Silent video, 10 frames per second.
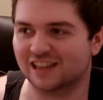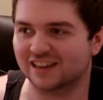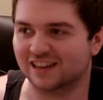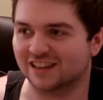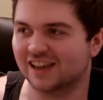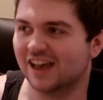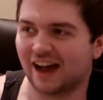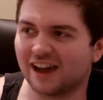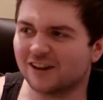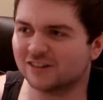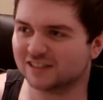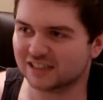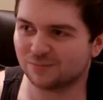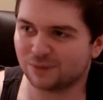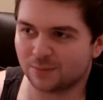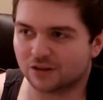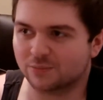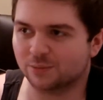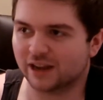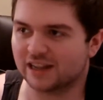it. I could see people
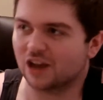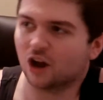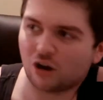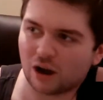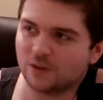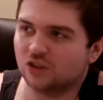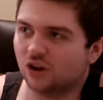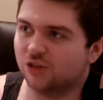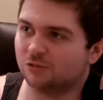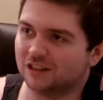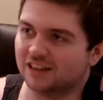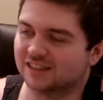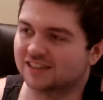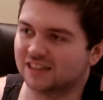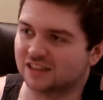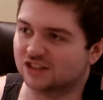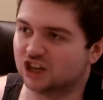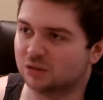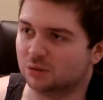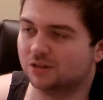complaining, oh, I'm annoyed that we didn't get to see the
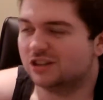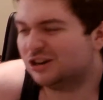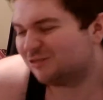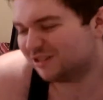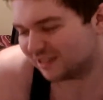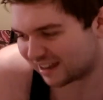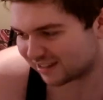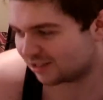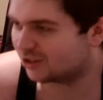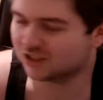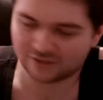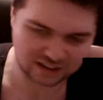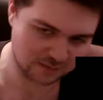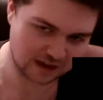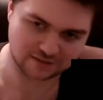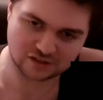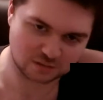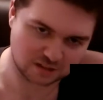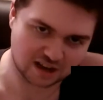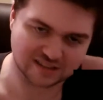tournament. But you know what? Like, lots of anime have
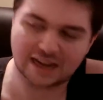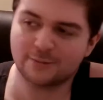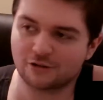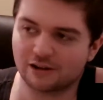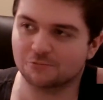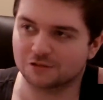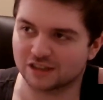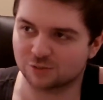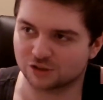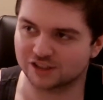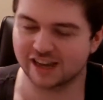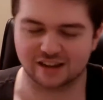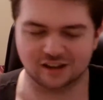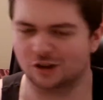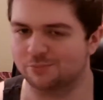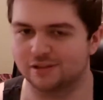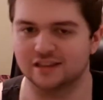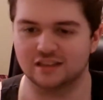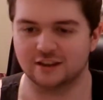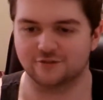tournament arcs. I'm alright with this one taking a
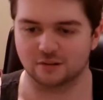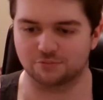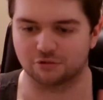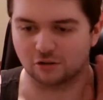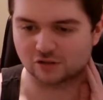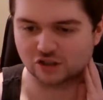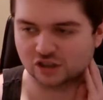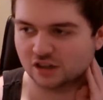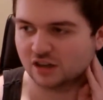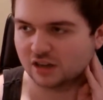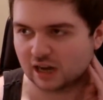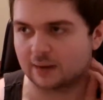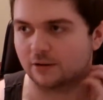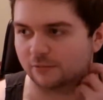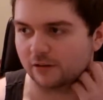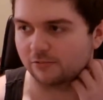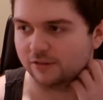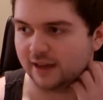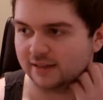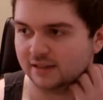completely different approach. I'm alright with that.